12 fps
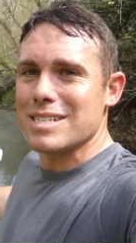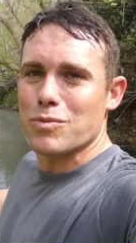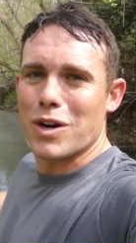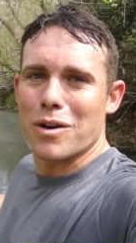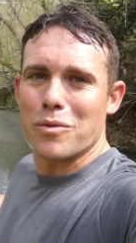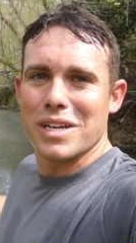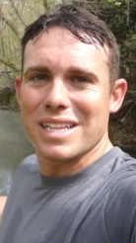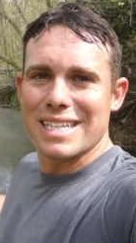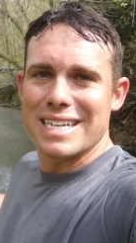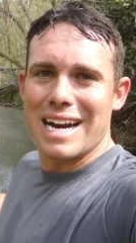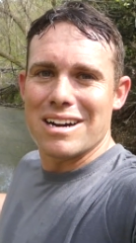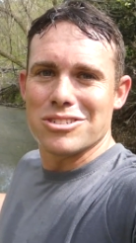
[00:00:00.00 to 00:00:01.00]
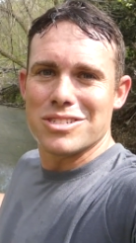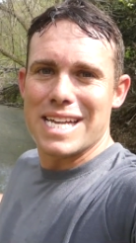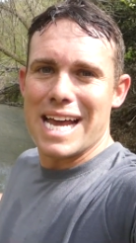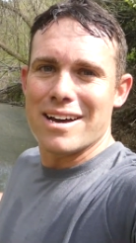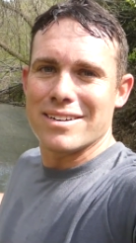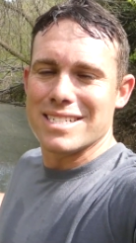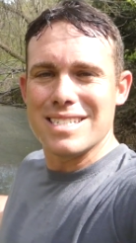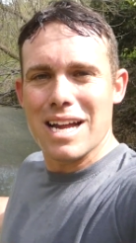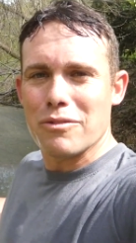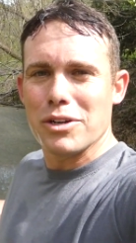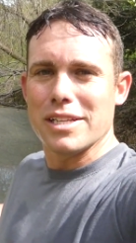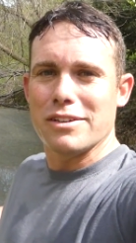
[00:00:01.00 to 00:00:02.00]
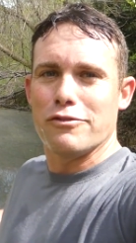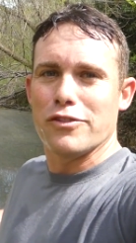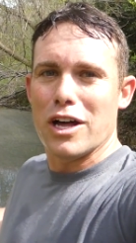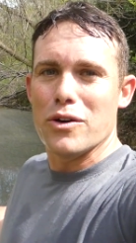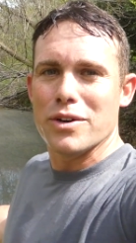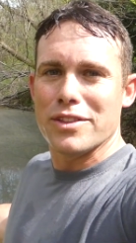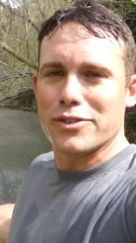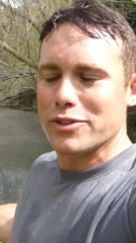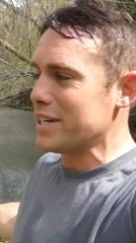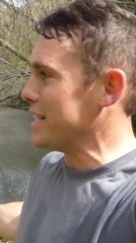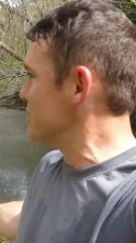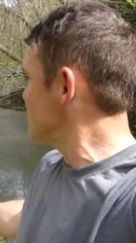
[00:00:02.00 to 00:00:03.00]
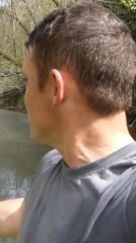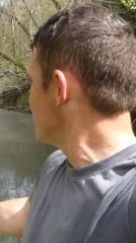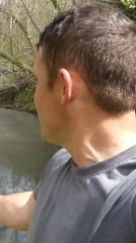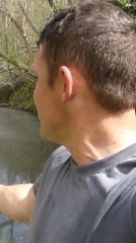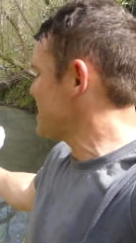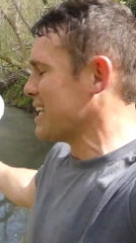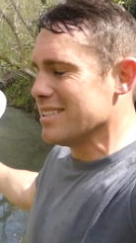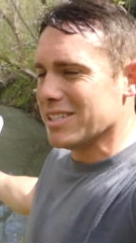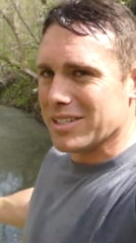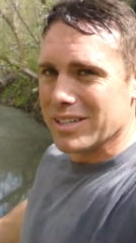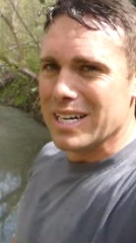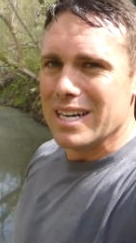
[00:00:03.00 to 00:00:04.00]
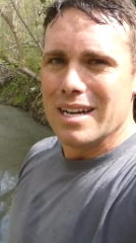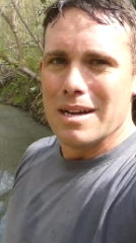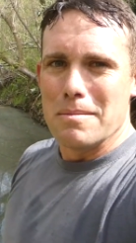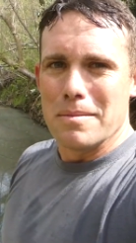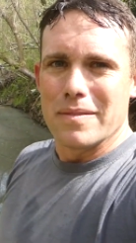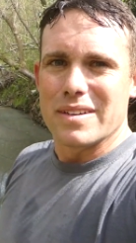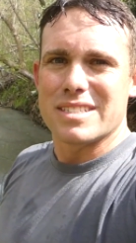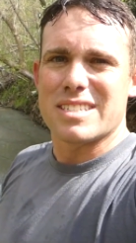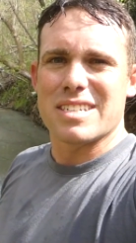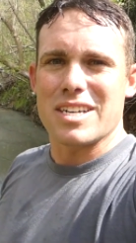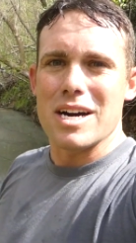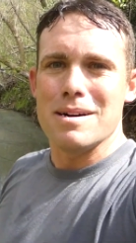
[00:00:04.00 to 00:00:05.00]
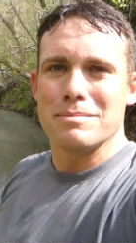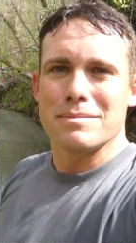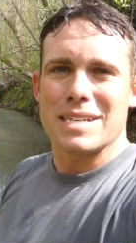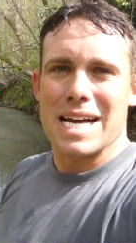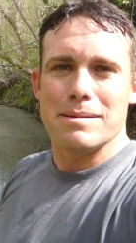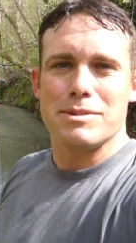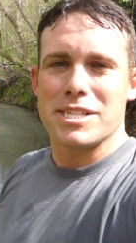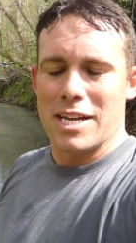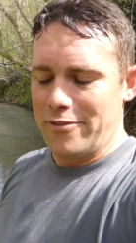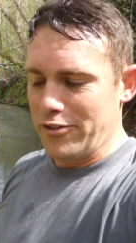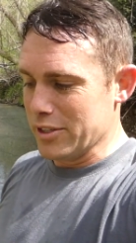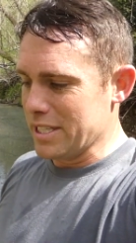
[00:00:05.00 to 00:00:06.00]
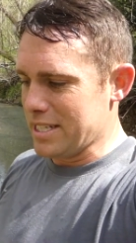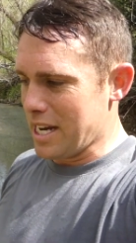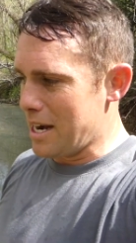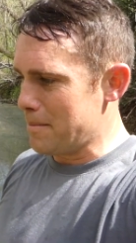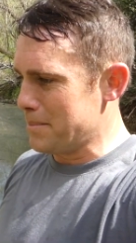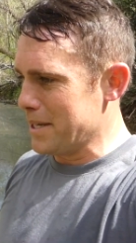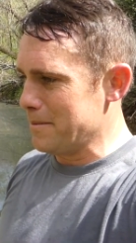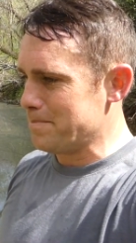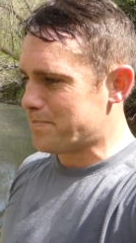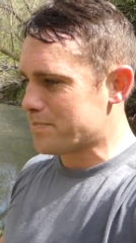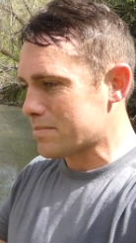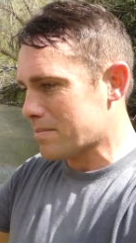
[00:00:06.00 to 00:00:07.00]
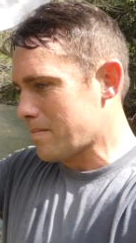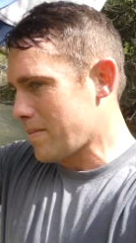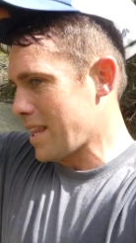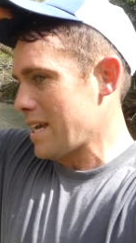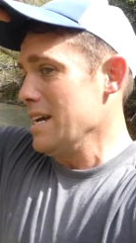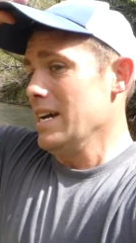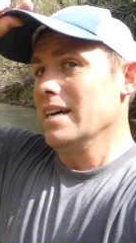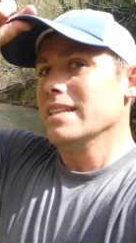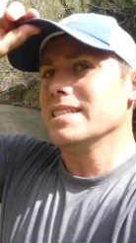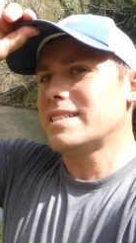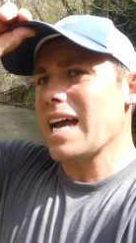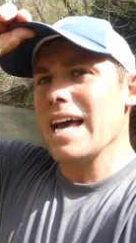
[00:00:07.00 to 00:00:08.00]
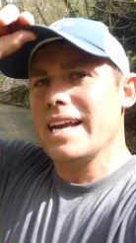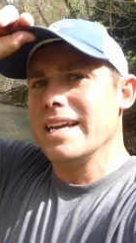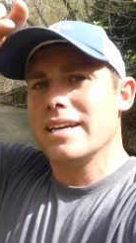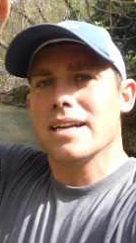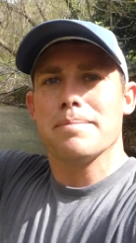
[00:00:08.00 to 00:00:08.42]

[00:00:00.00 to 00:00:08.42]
is where it really narrows down. It's not really flowing through here. So it's got that little scum type stuff on the top. But this kind of ended